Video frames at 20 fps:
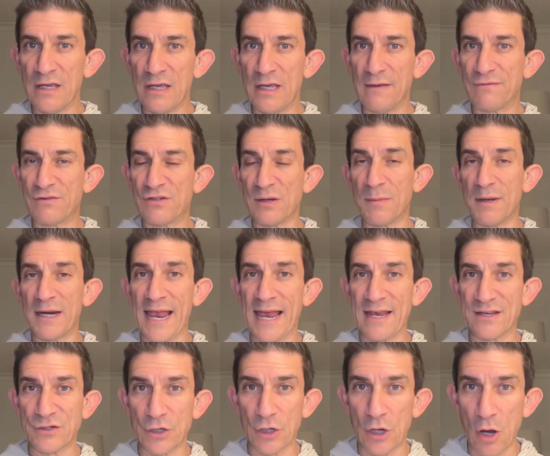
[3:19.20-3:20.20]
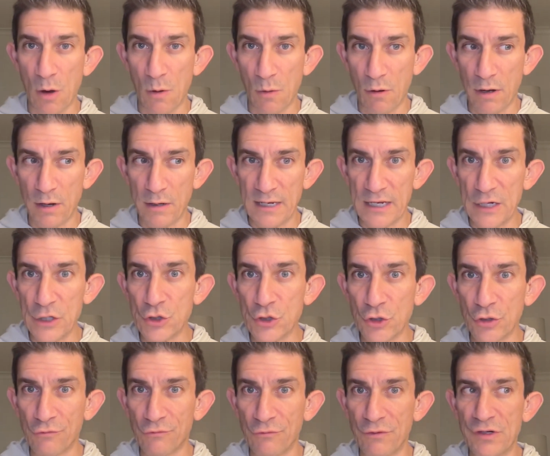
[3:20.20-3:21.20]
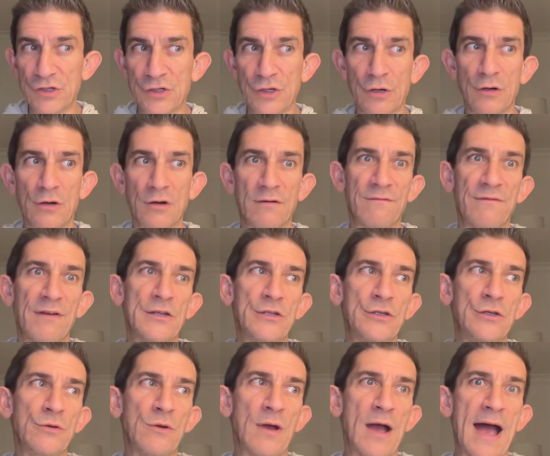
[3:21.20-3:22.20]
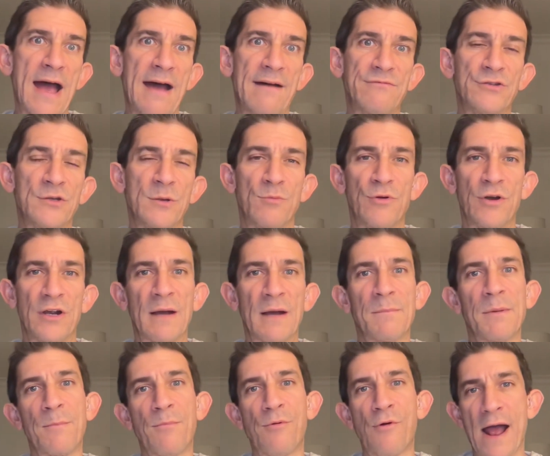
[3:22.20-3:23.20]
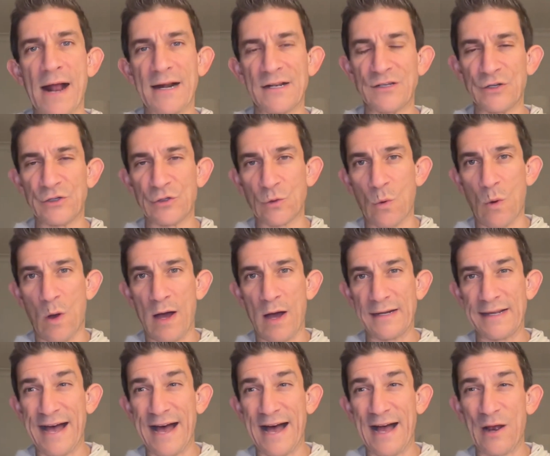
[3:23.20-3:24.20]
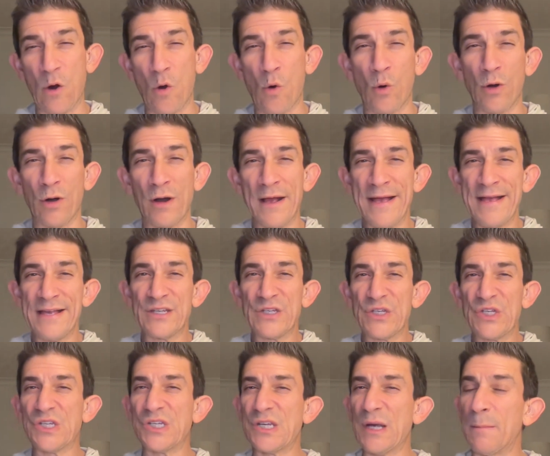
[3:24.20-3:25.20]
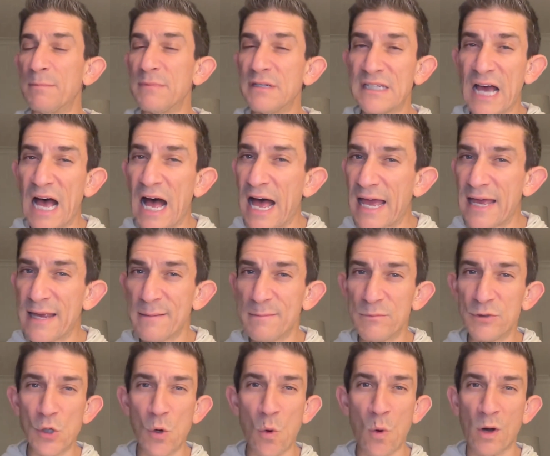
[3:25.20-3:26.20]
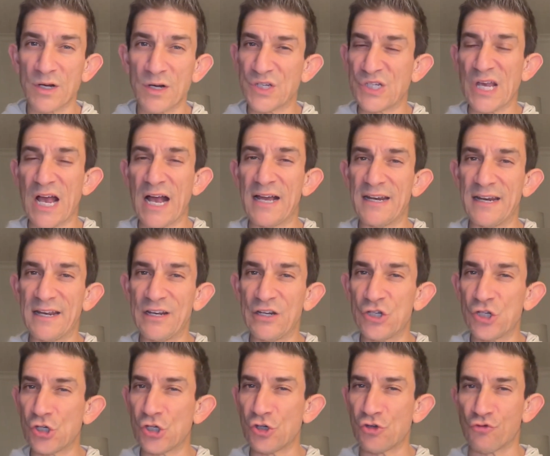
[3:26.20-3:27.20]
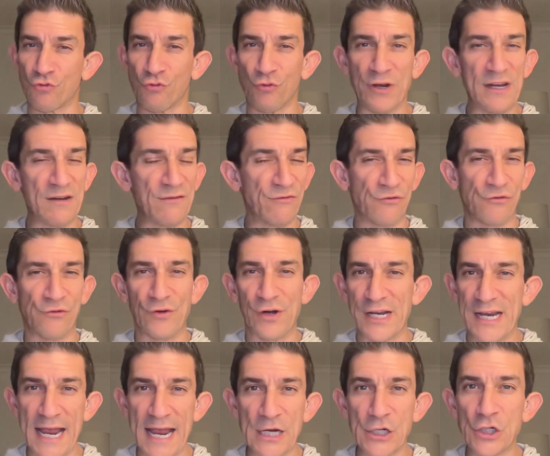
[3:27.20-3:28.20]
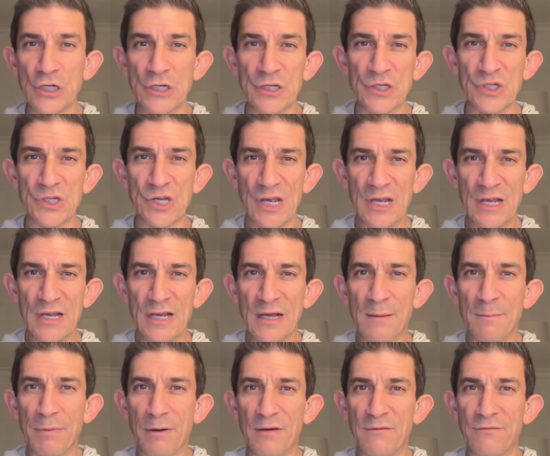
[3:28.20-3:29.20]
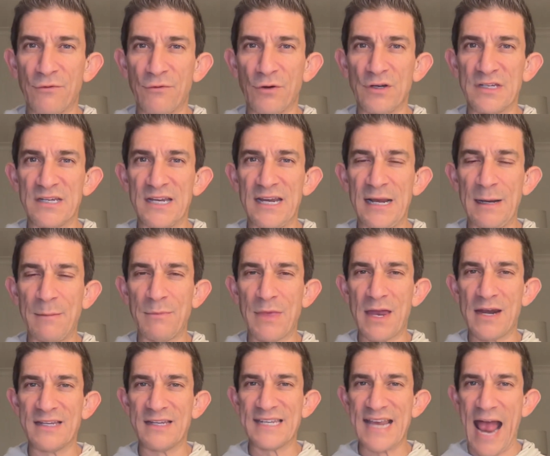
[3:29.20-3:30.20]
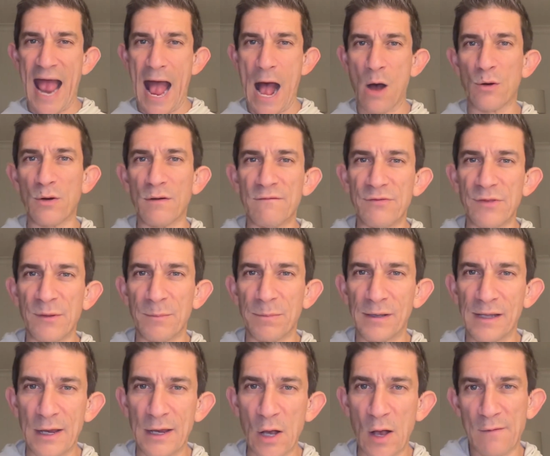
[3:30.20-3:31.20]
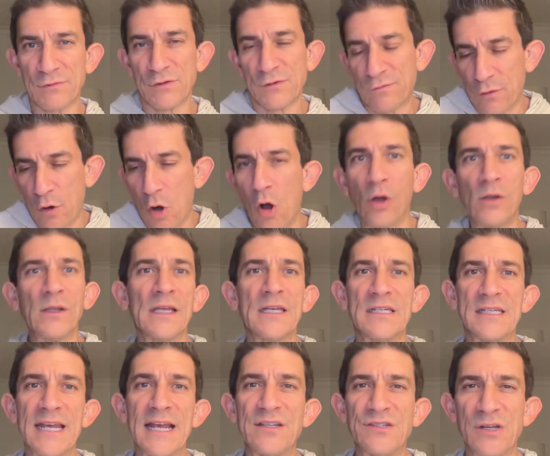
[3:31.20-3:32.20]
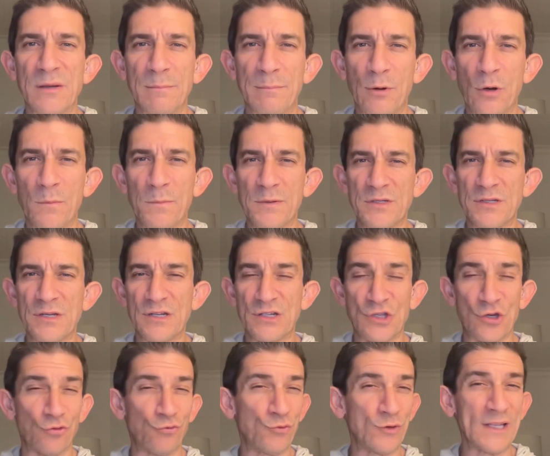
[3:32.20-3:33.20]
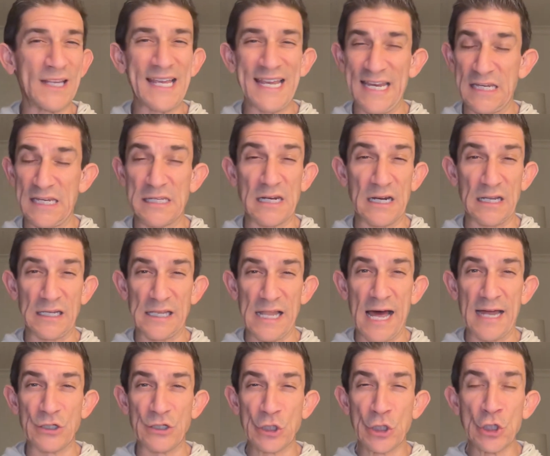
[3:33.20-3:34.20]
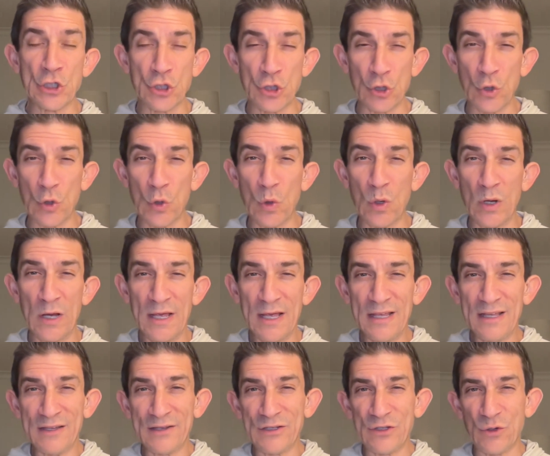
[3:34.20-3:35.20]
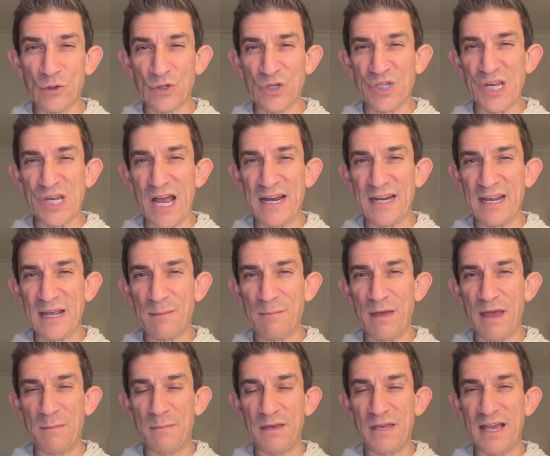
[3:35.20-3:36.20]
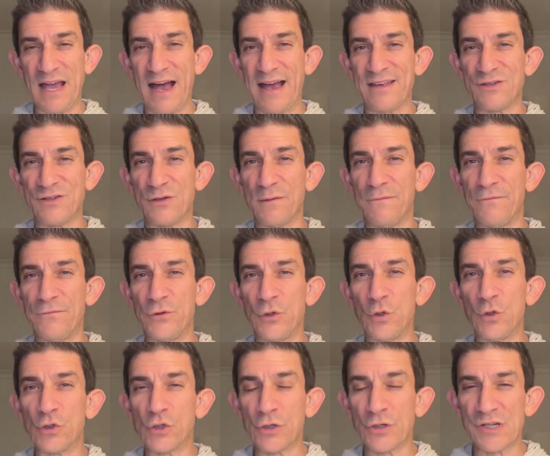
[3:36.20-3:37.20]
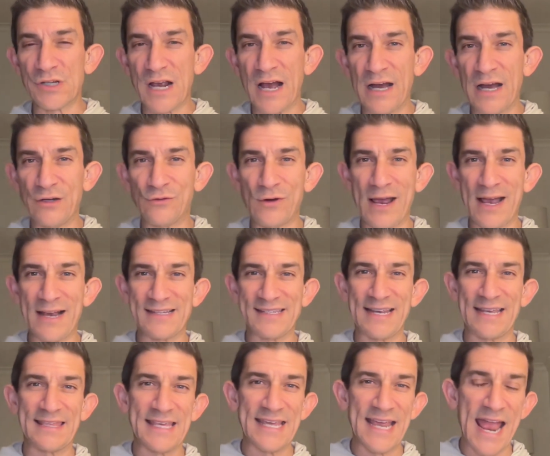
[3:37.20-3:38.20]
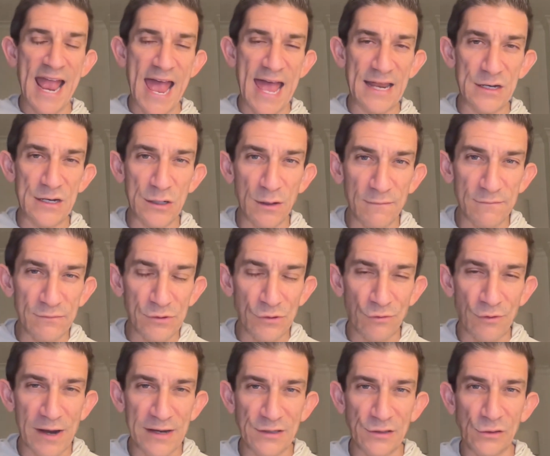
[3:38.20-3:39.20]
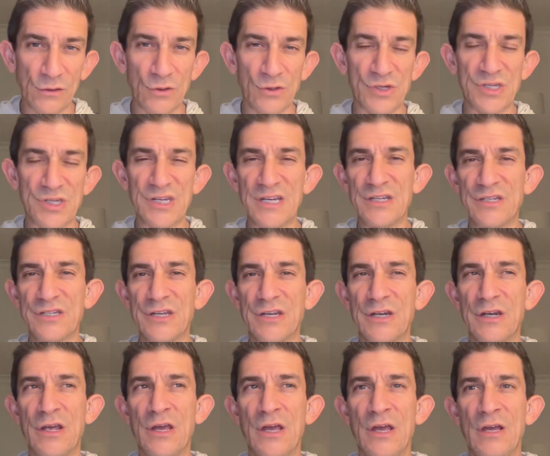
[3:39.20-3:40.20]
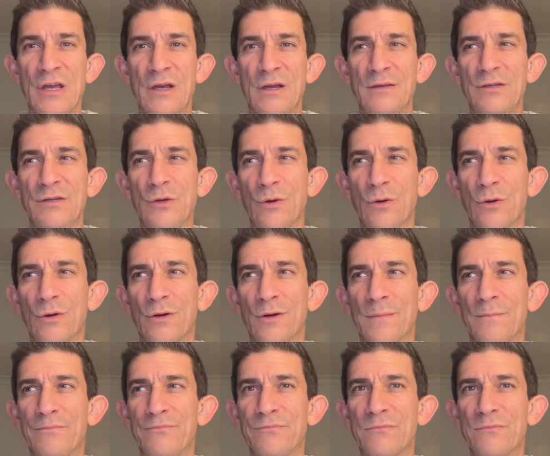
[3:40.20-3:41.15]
If somebody has to go on injured reserve and you have to bring up a practice squad guy, or sometimes you are signing street free agents, but for a team that is out of the playoffs for all intents and purposes, there really isn't a lot to do. You're signing maybe guys to futures contracts at the end of the regular season. You're